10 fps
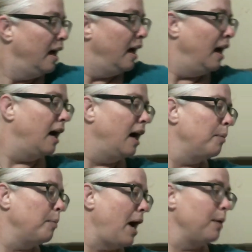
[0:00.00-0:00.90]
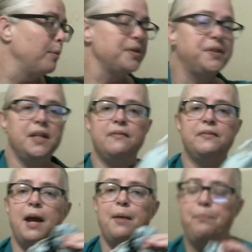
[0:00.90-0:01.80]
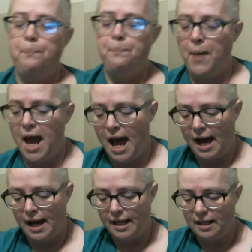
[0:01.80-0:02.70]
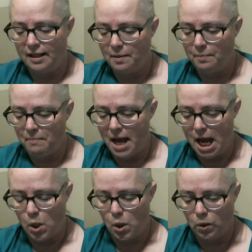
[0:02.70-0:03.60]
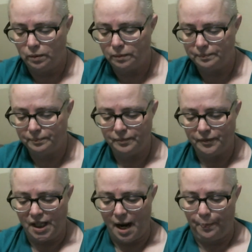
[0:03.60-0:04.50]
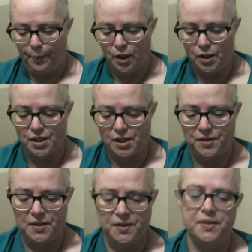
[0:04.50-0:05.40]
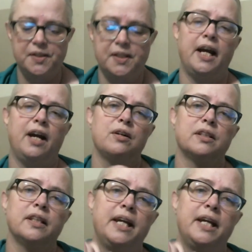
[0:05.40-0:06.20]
I received a bag in the mail that I purchased. This is an Erin Lane